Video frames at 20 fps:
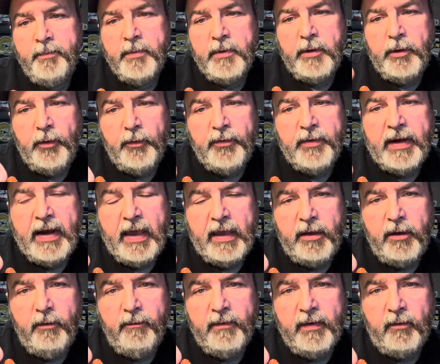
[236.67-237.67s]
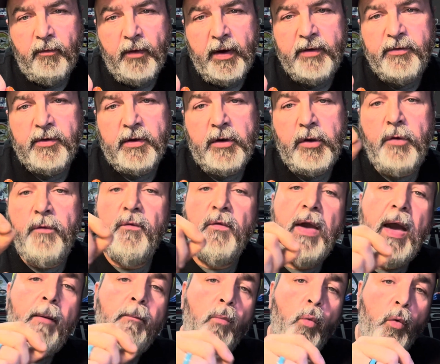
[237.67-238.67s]
using that UV resin, you've
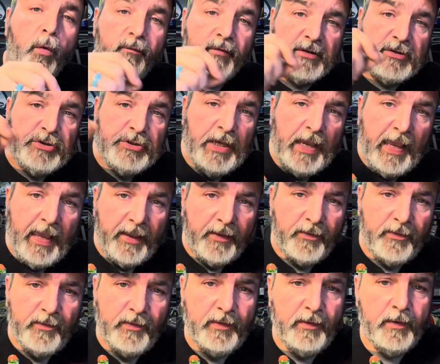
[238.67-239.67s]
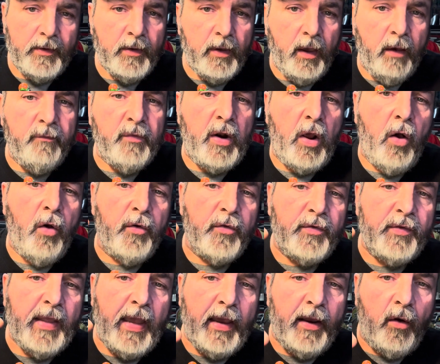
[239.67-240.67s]
got more of a chance of it all
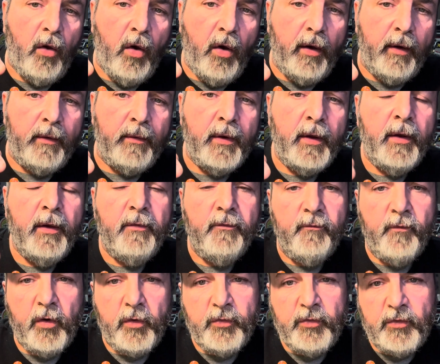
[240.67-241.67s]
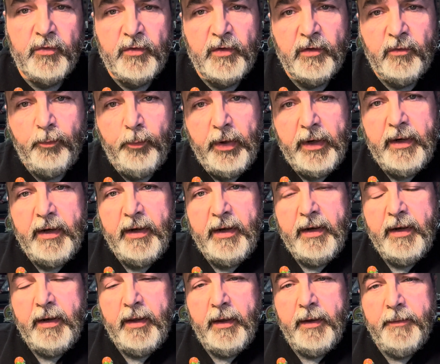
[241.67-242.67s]
staying on versus just putting it
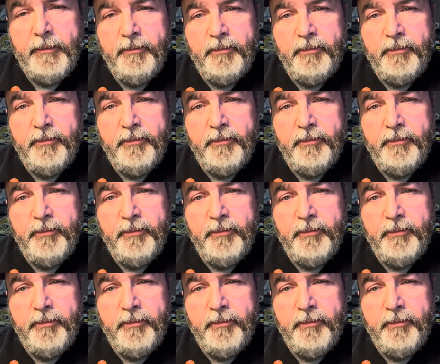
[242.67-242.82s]
in a